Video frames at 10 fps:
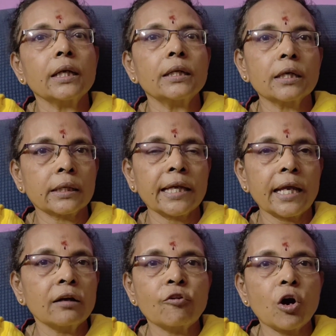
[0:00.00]
in the
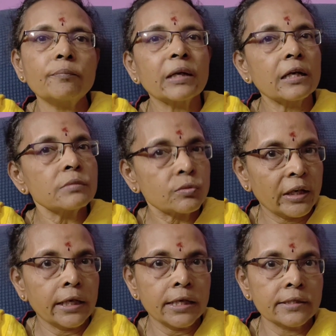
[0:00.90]
cake form becomes
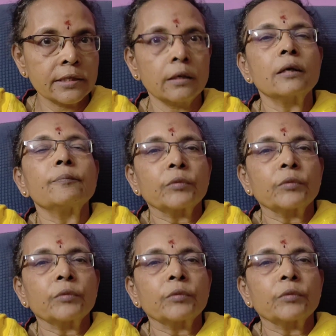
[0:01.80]
very easy.